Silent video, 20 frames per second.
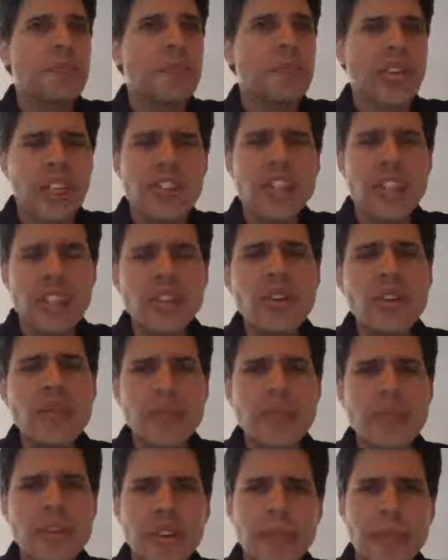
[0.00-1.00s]
because she
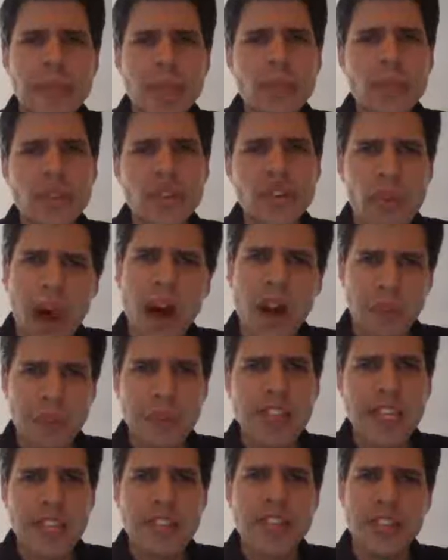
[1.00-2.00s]
knew something was wrong,
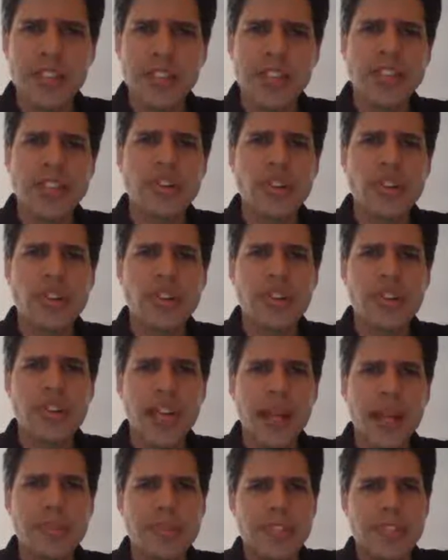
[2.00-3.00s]
because the teachers
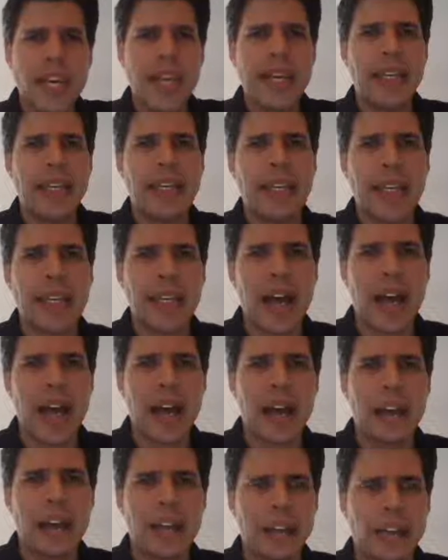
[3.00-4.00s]
kept saying that
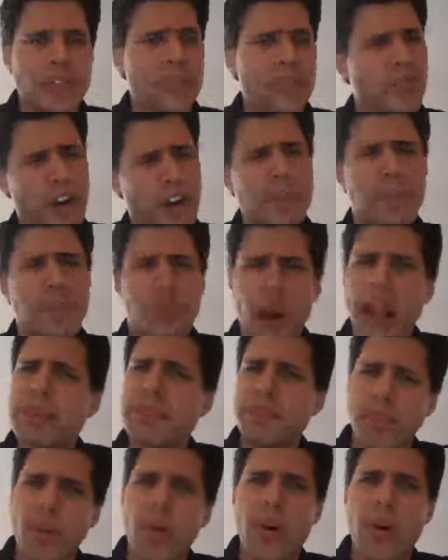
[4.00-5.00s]
I was a very
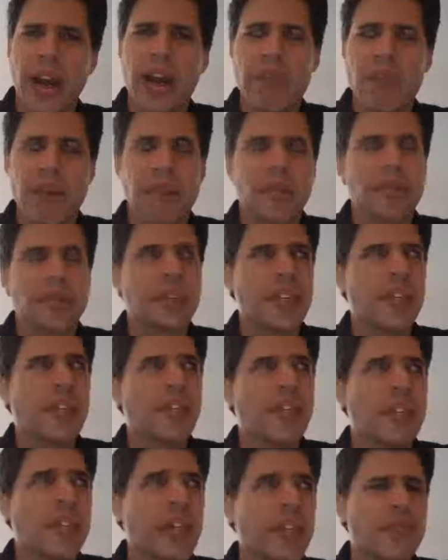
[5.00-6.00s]
bright boy. I remember
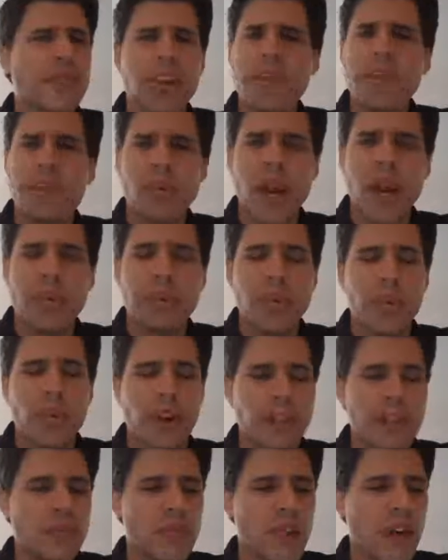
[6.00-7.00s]
hearing that, very bright
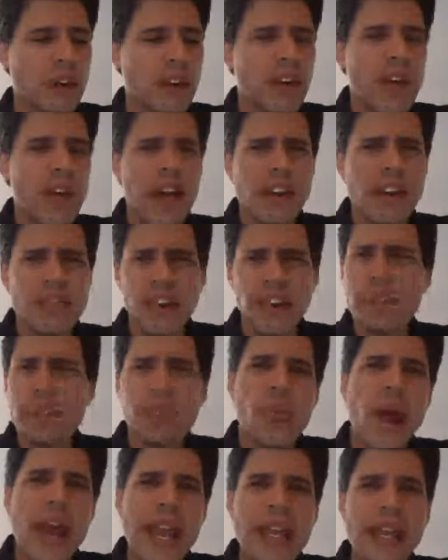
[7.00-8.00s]
boy. Well, I was very
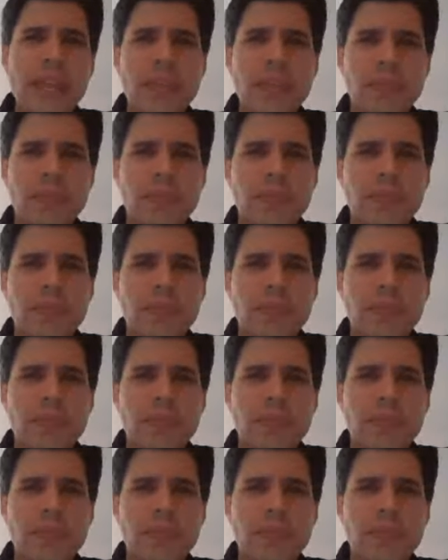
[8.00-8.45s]
bright,